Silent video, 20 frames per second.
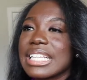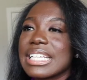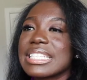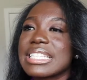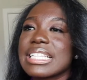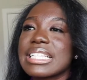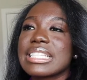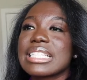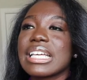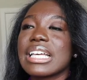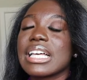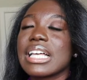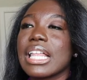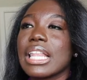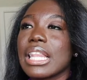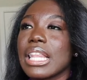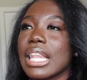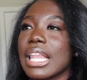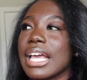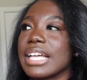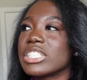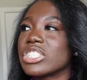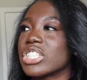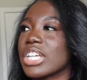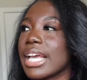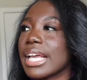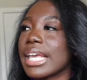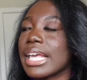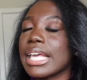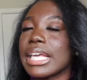this is the Le
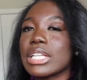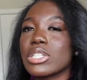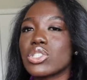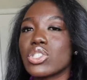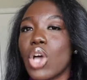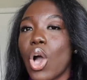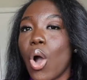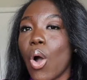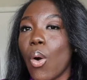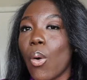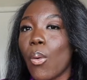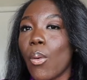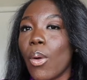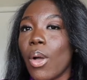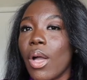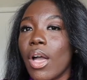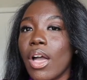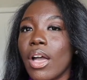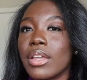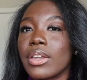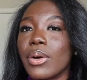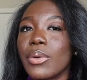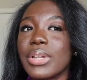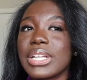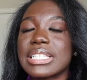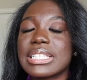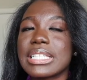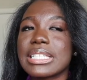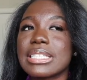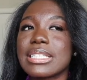Chiquito no oh,
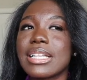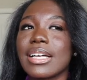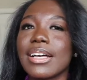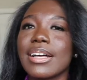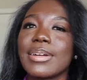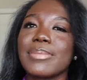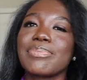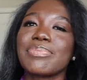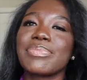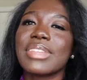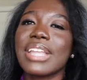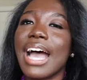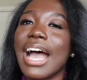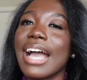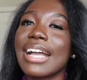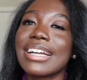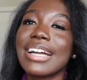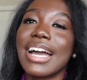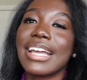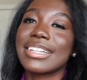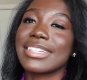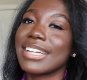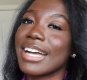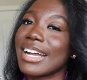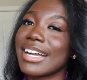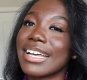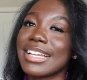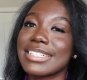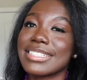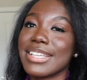this is the i gotta
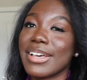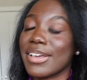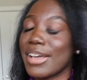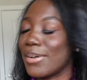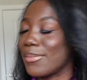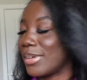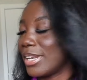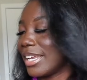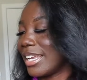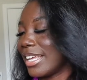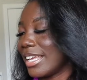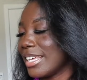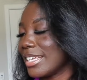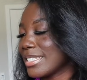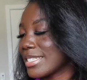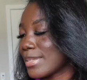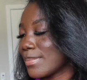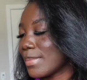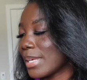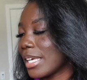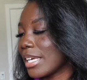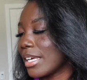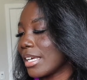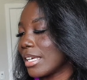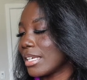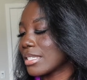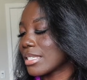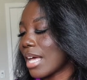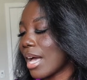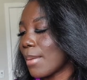i gotta tell y'all what it is
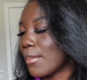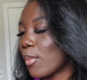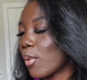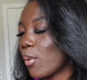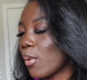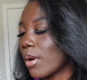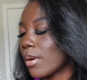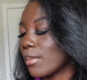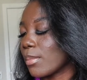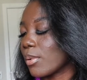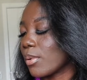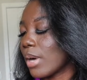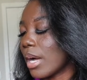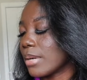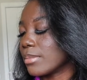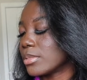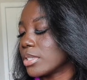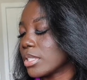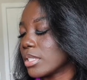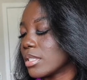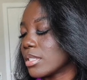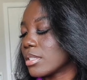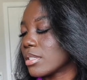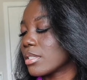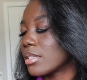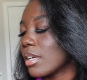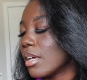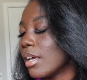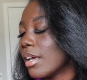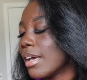because i'm horrible i'm
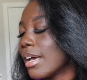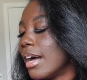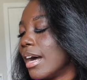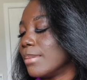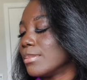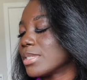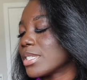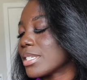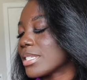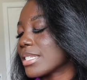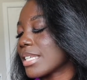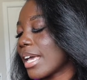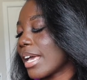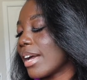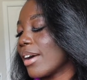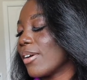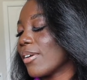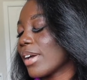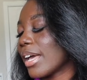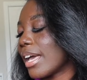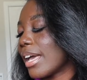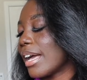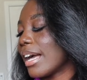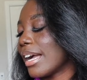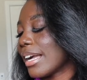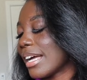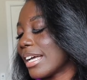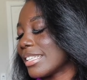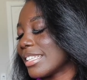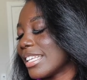just i'm just saying okay
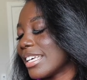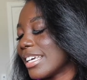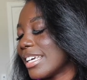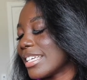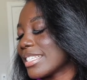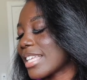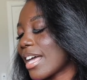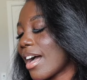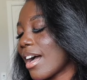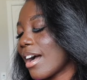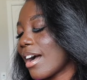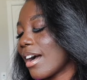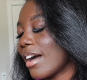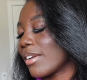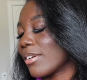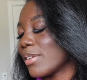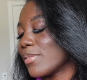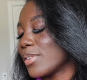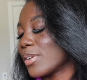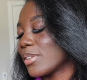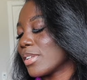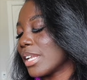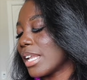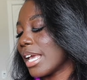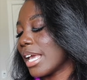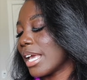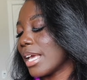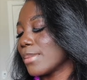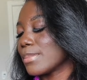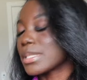i got this haha i don't even know the
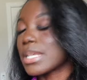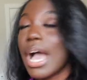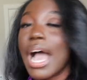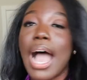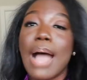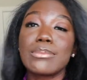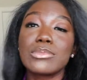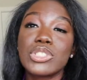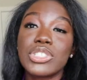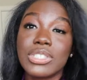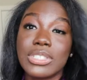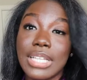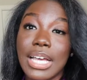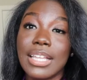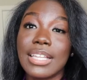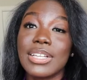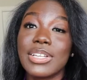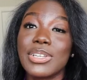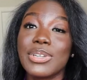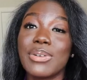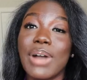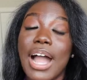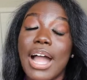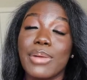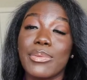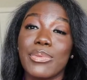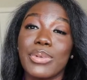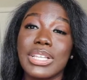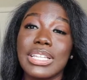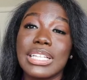names i'm telling you
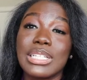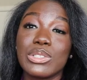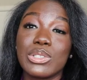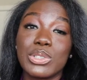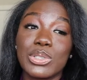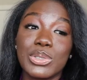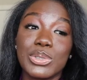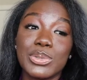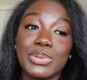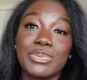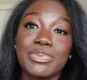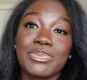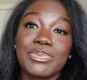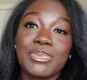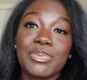i really do